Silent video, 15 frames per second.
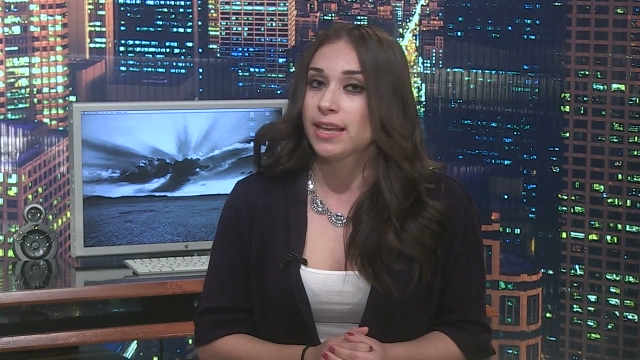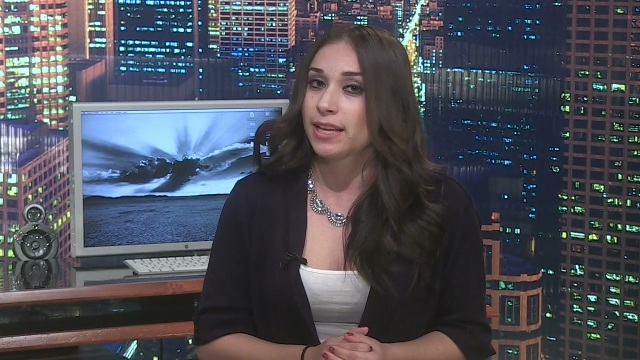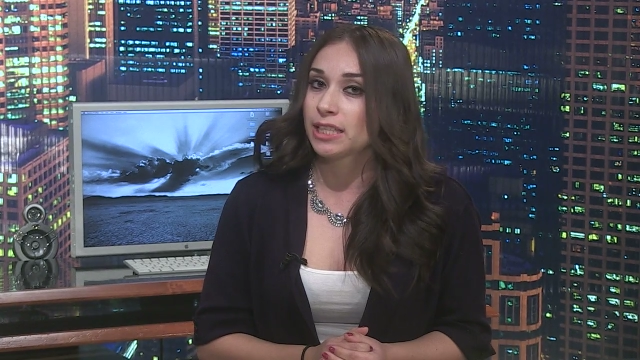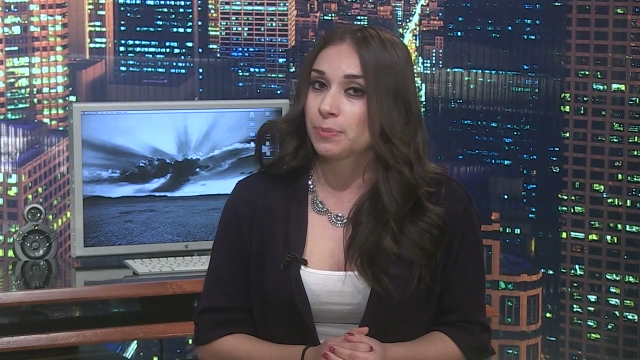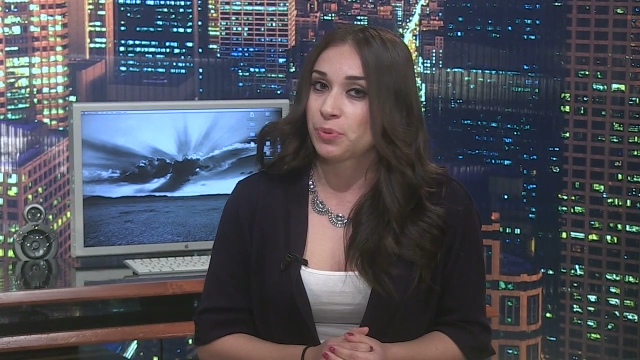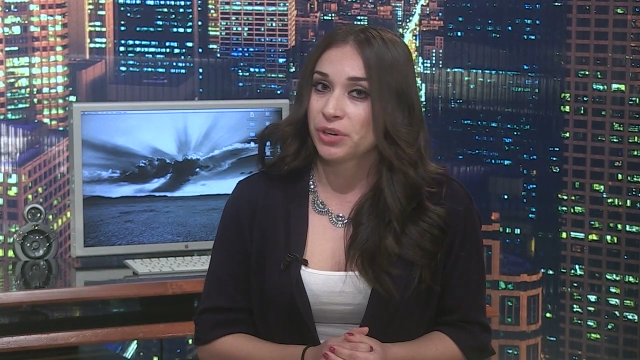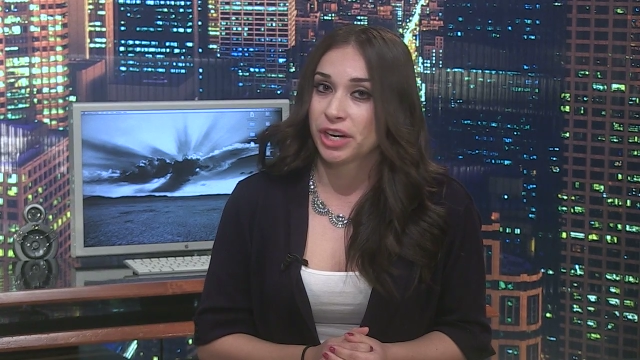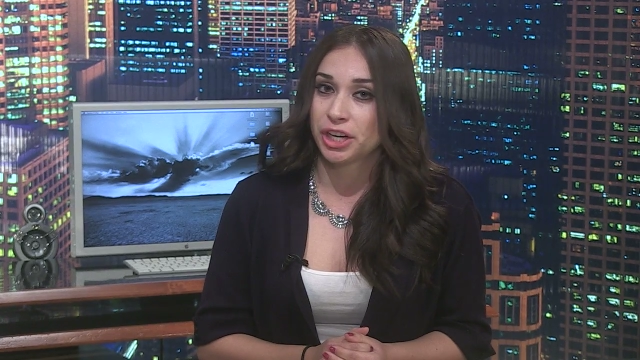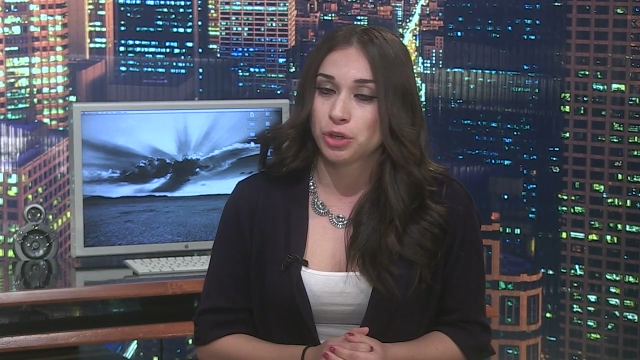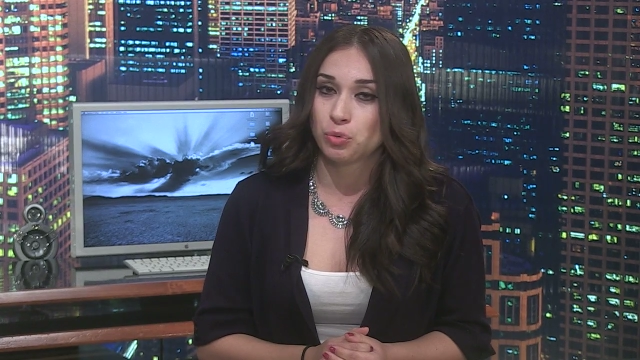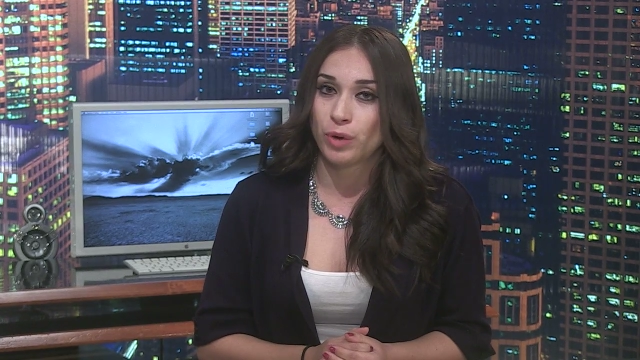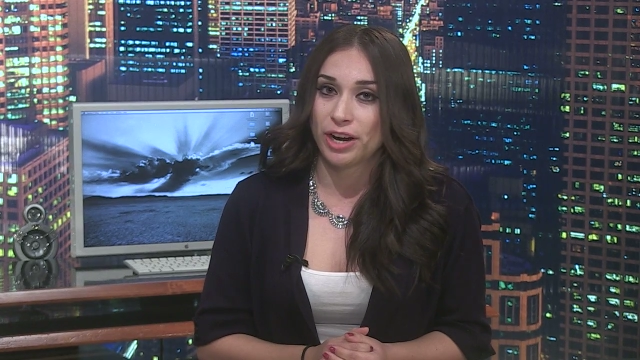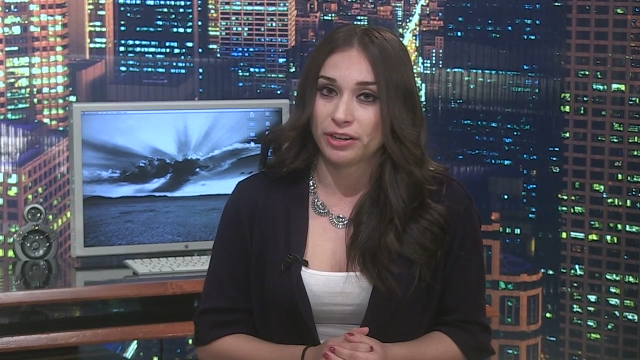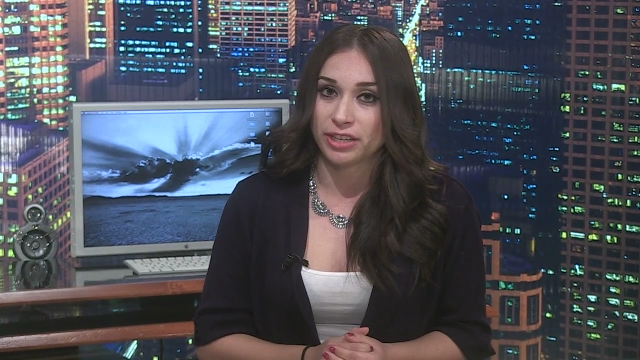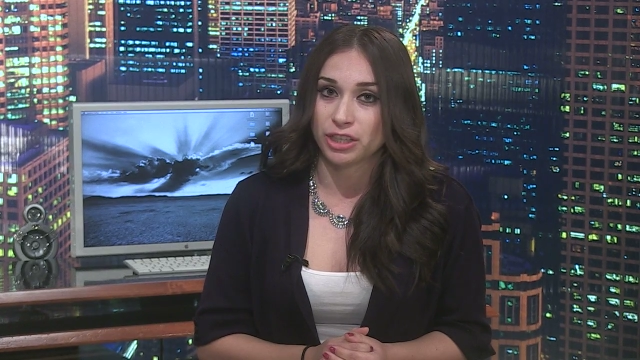is bringing
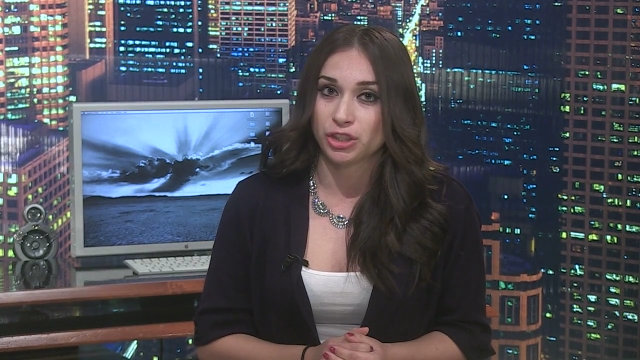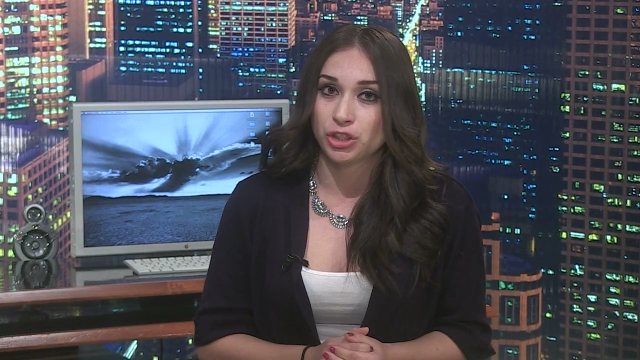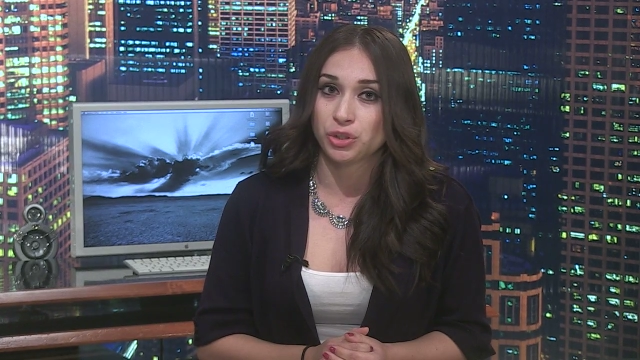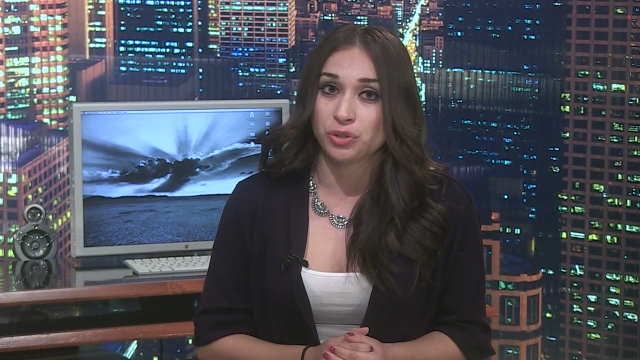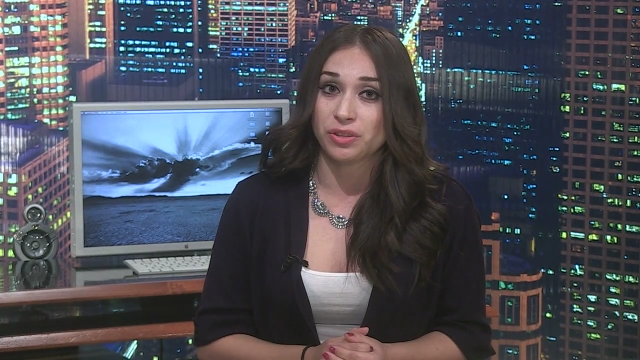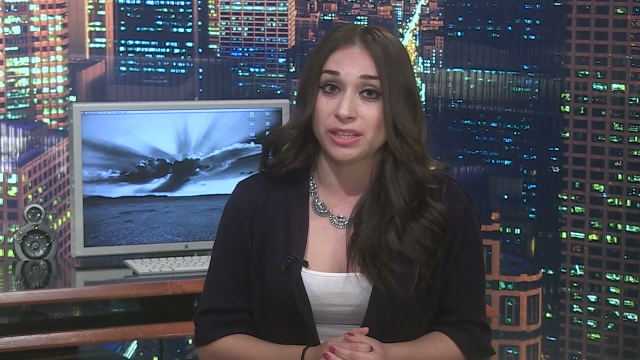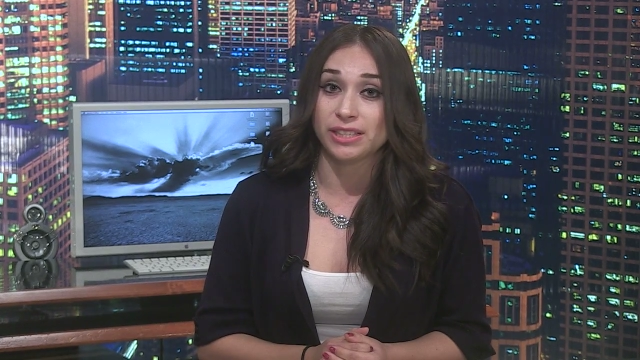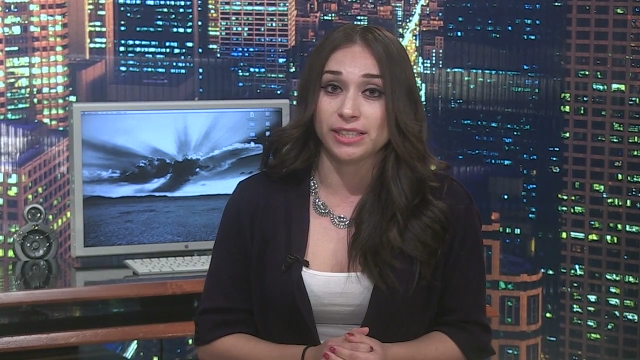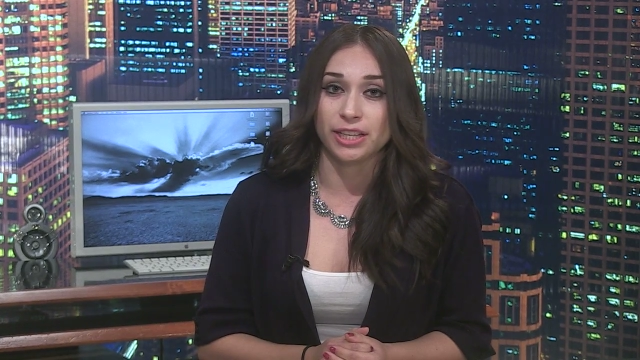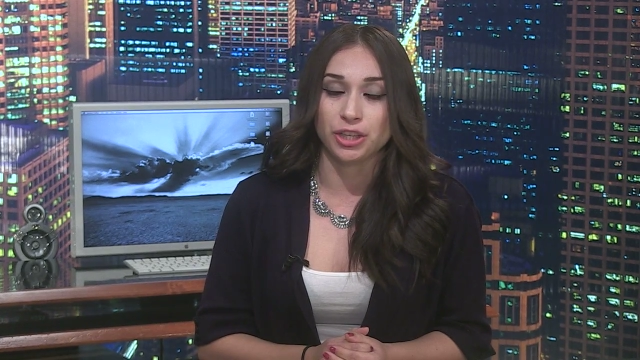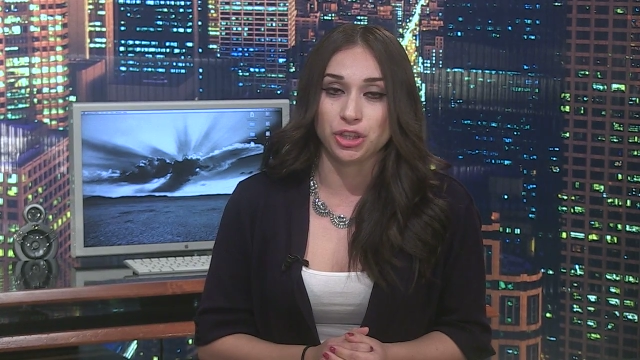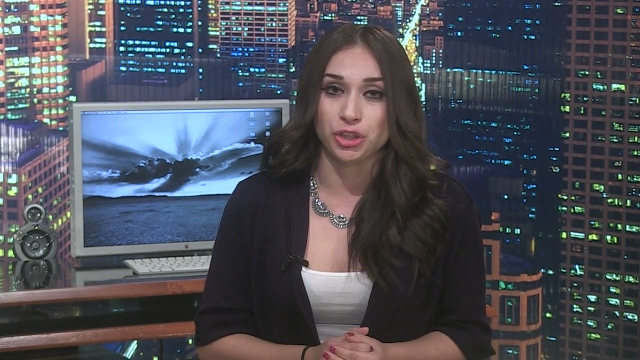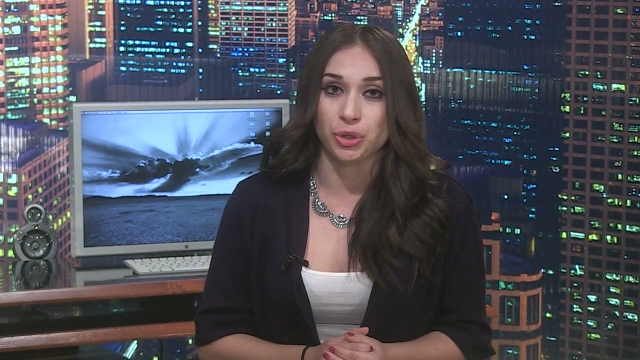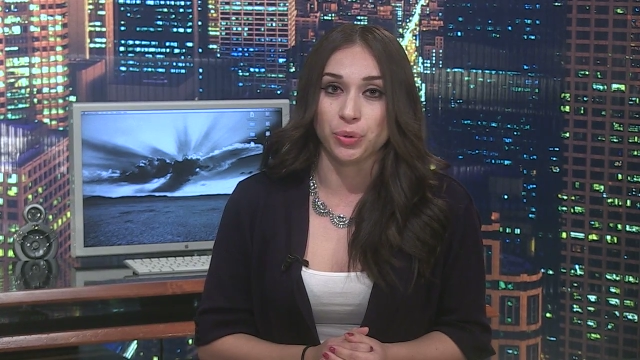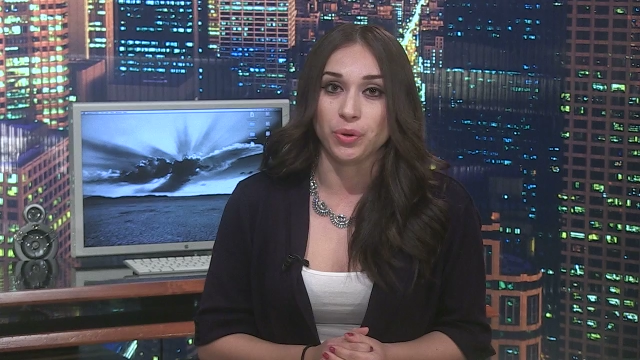awareness to this
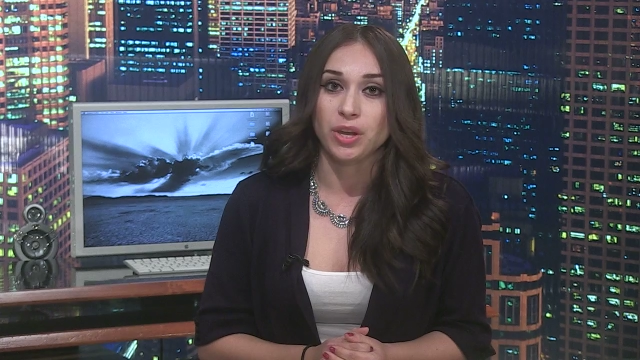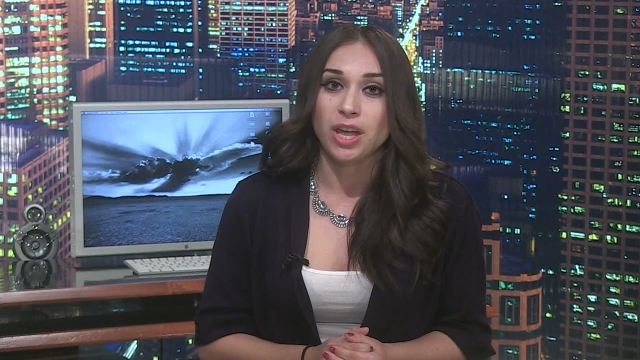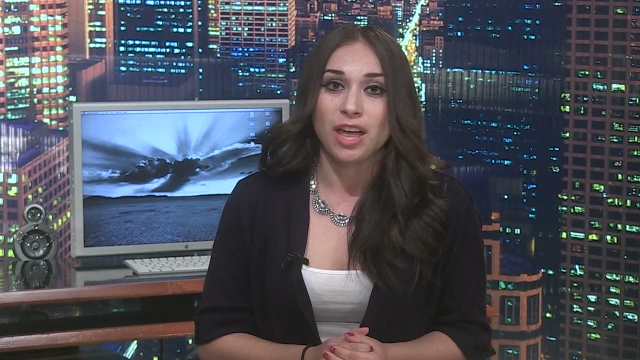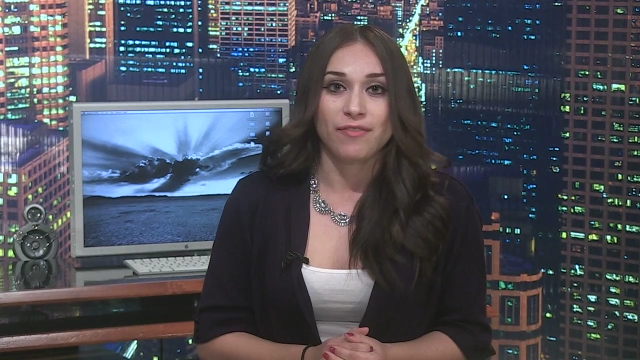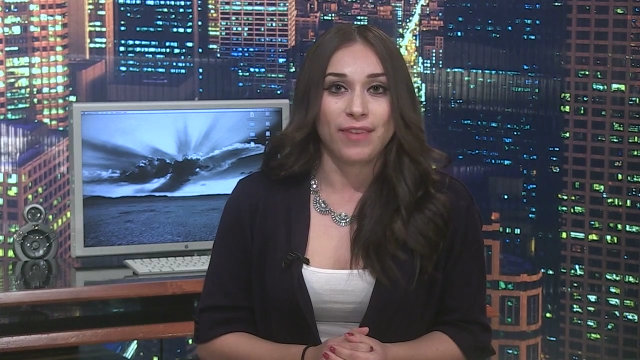issue.